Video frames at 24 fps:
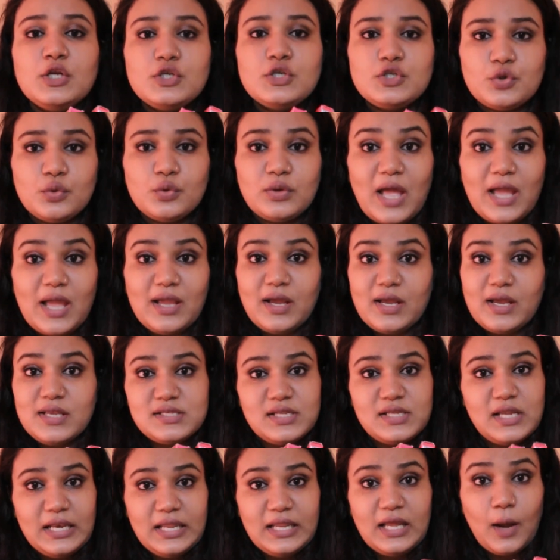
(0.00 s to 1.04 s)
So Nykaa
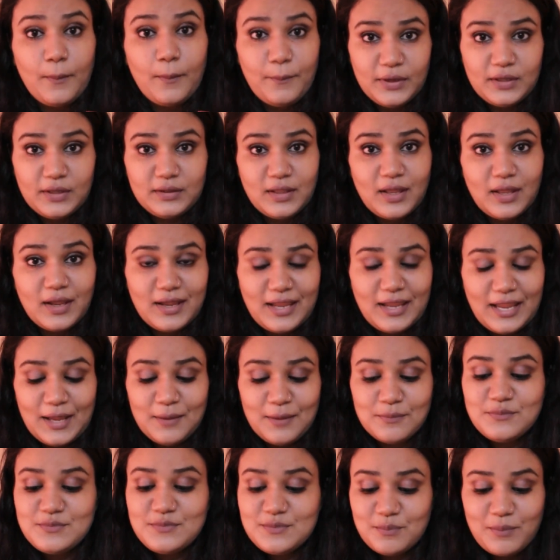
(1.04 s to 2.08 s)
is really upping their
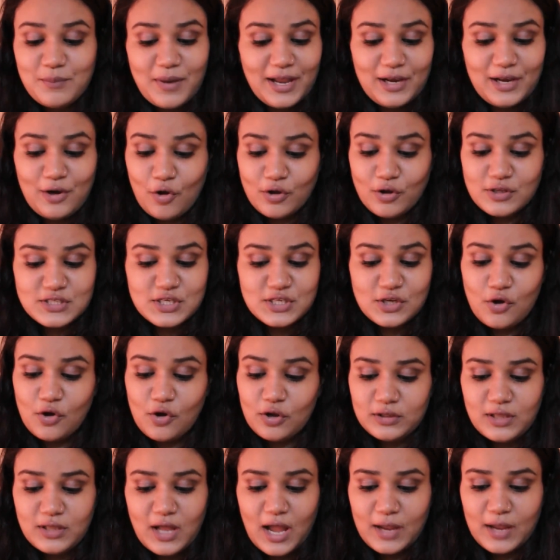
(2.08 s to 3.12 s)
game by launching
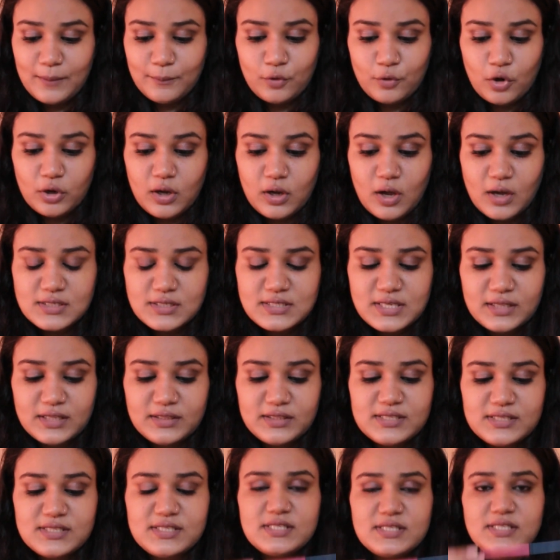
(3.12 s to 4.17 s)
all the eye products, and
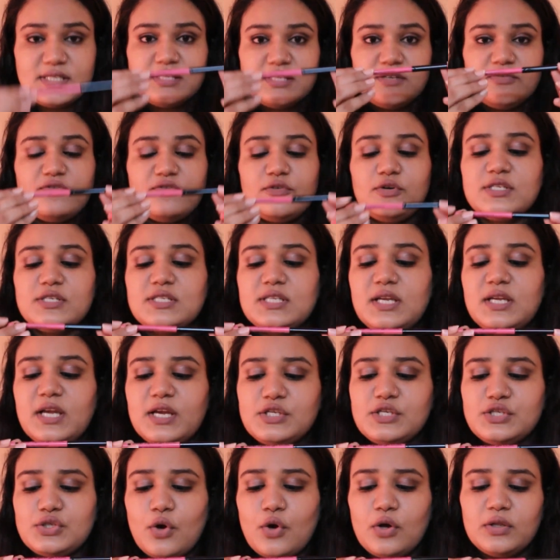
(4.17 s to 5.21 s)
this is the first thing I
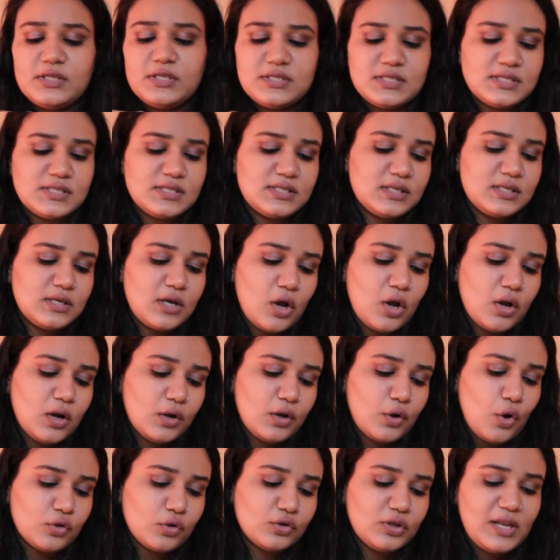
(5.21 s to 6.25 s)
saw. This is the uh,
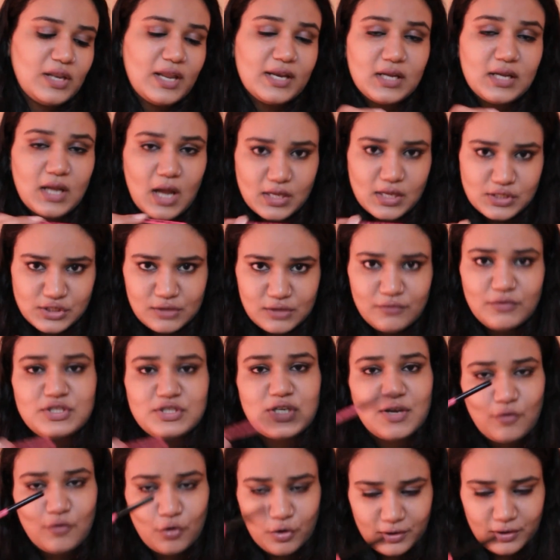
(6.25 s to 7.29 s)
Rock the Line Kajal, which
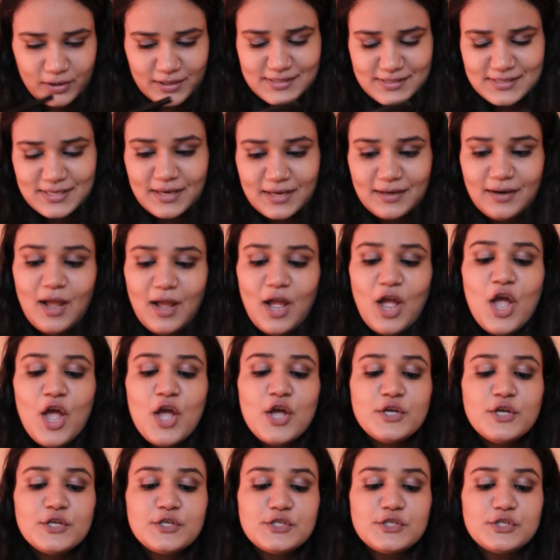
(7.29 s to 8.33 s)
I've already said.
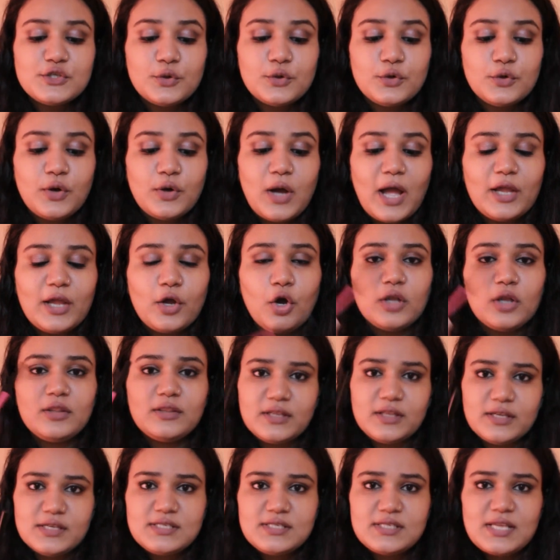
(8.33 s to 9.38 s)
So I got
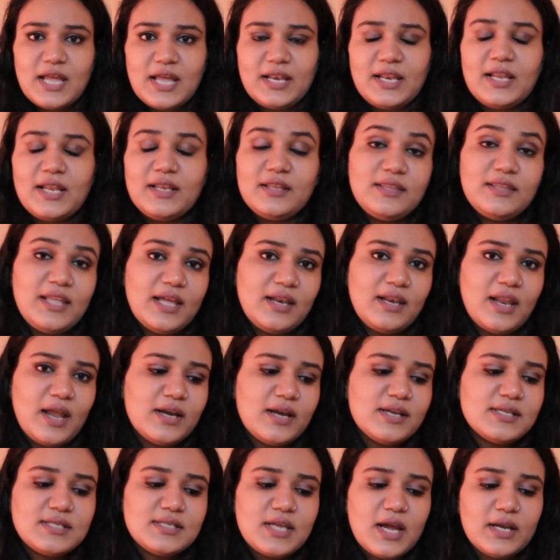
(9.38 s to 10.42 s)
this, and then
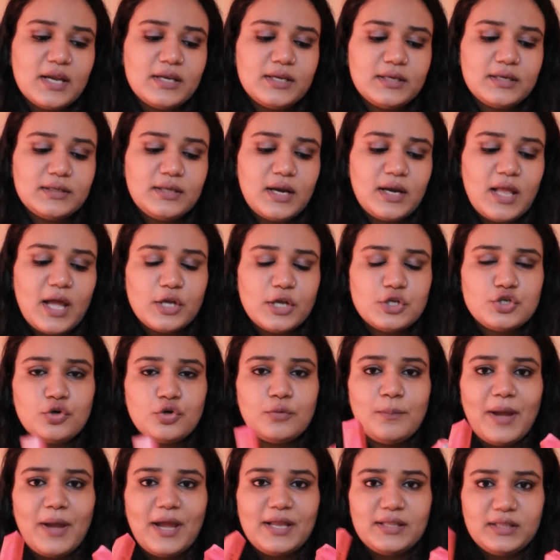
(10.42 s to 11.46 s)
I decided that I
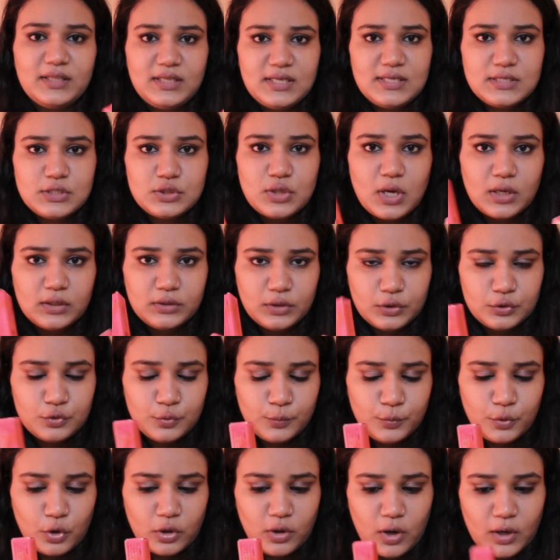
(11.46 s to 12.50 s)
should buy these other two
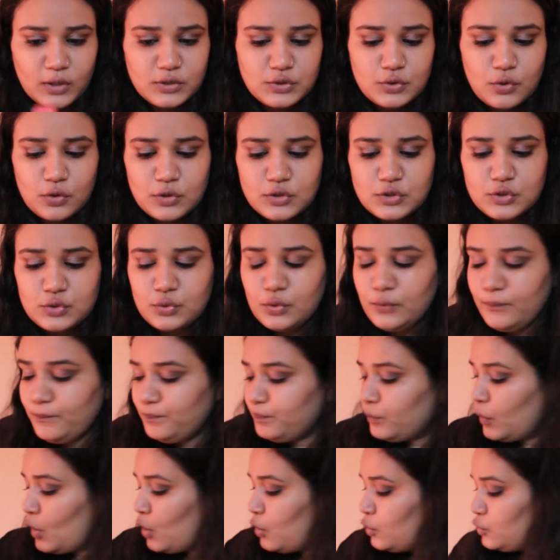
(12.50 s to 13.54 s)
products also.
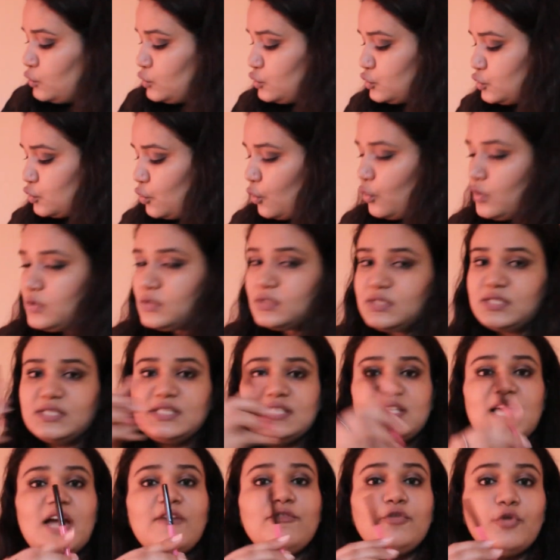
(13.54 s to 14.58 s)
So
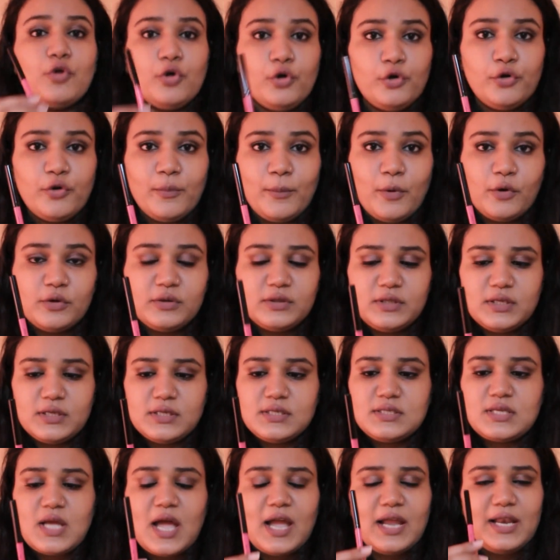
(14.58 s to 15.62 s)
since I've told you about
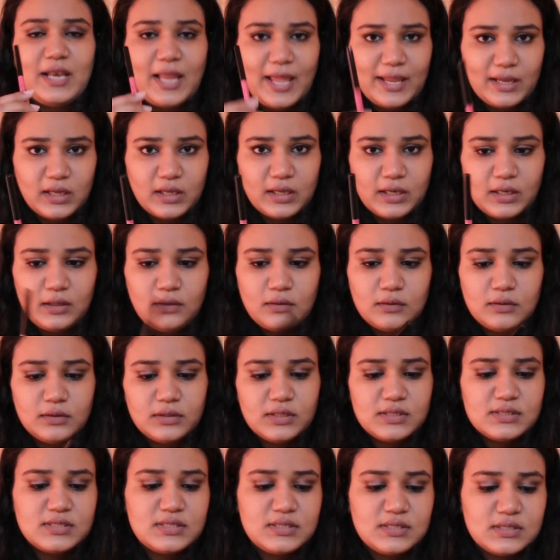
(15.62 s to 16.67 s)
this, I like it.
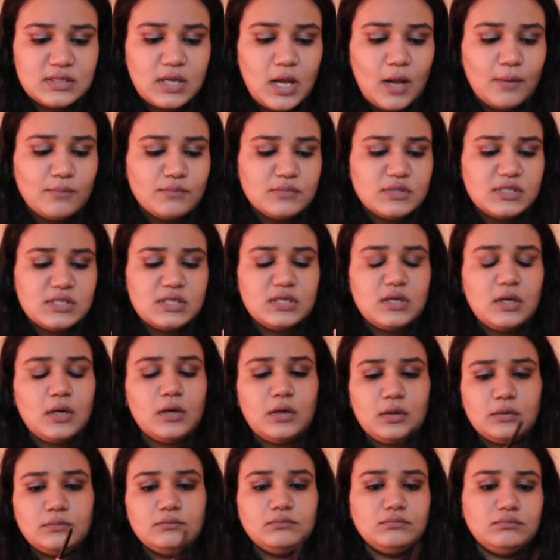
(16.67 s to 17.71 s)
This comes in
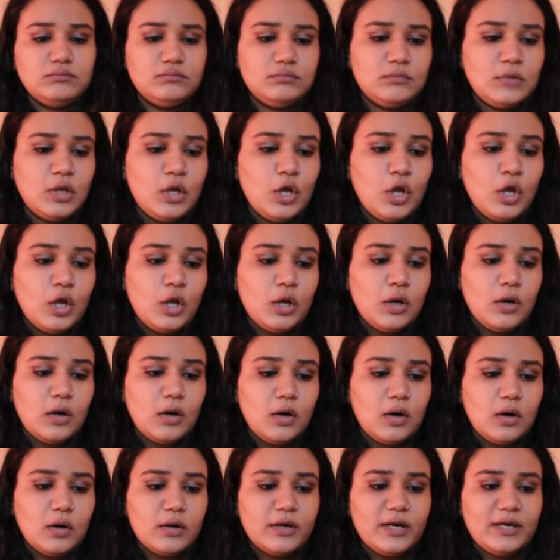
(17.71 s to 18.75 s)
a, a
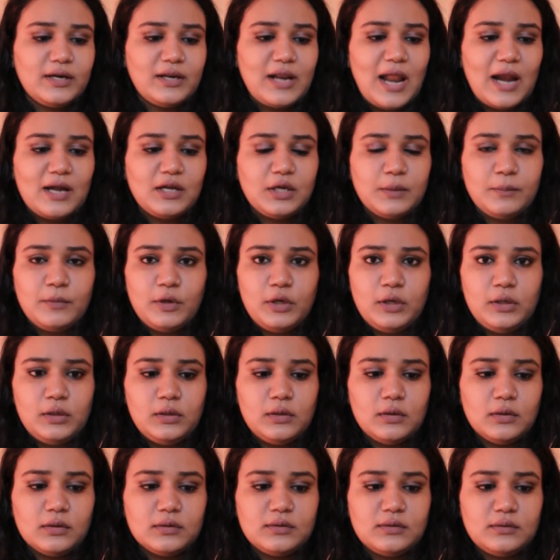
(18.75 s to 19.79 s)
retractable
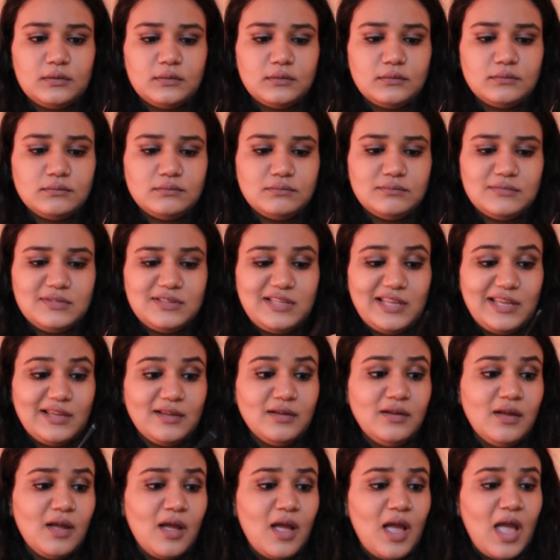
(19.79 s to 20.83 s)
uh,
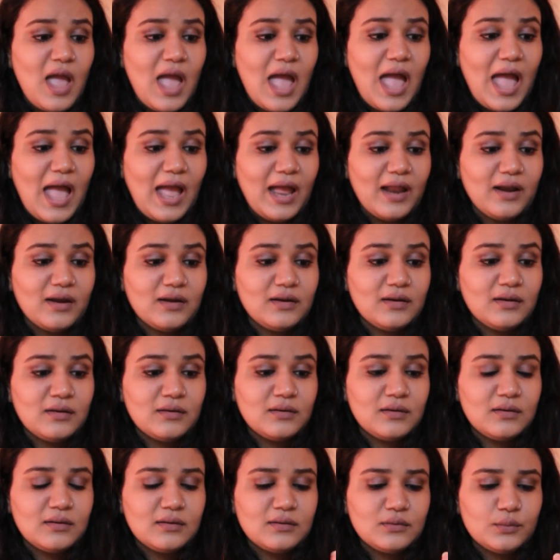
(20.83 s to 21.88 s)
thing, and
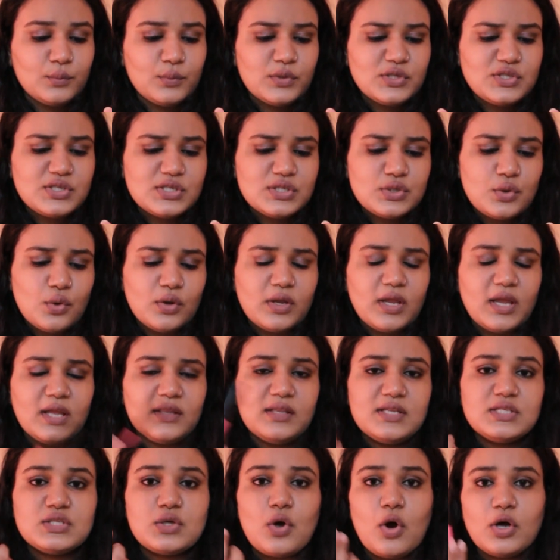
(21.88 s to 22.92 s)
uh, which is okay.
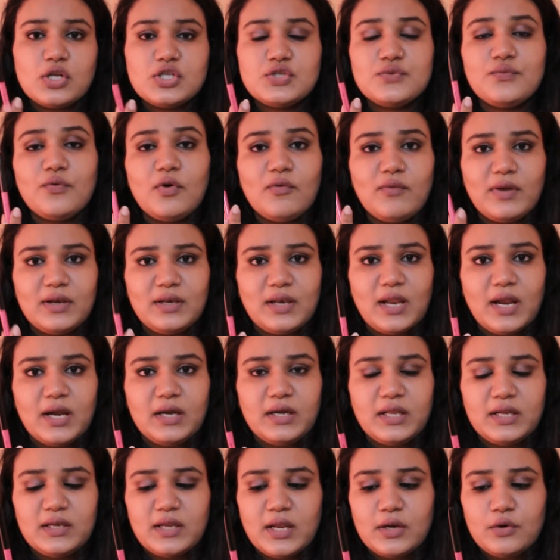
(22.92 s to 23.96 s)
This costs for one
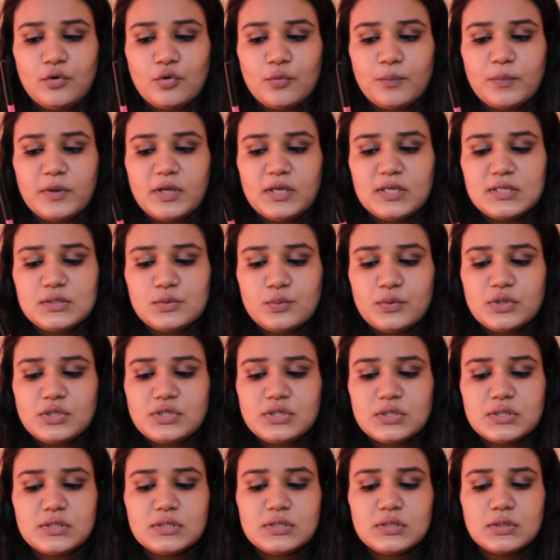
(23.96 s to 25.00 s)
ninety-nine rupees, which
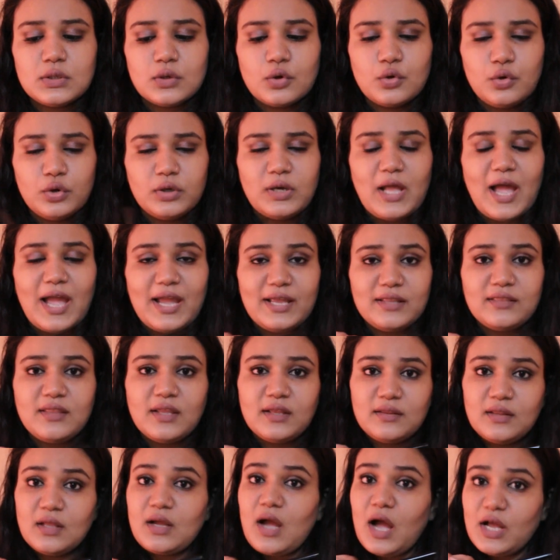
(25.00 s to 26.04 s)
is good. I
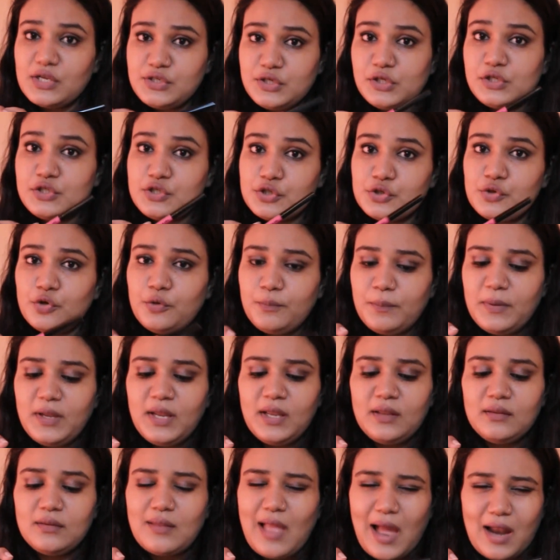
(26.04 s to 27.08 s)
think the kajal should
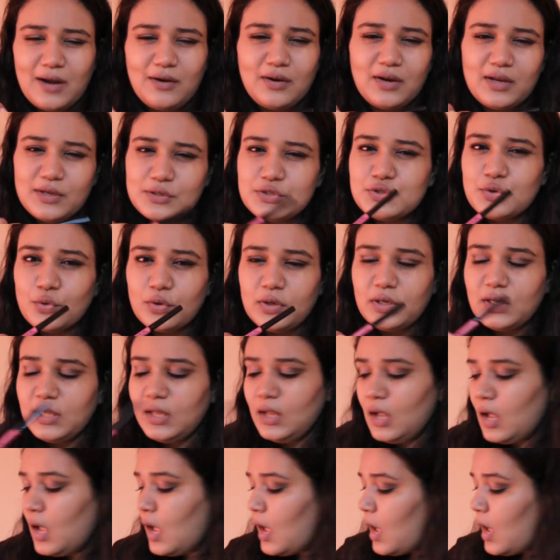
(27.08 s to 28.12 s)
be in that range only.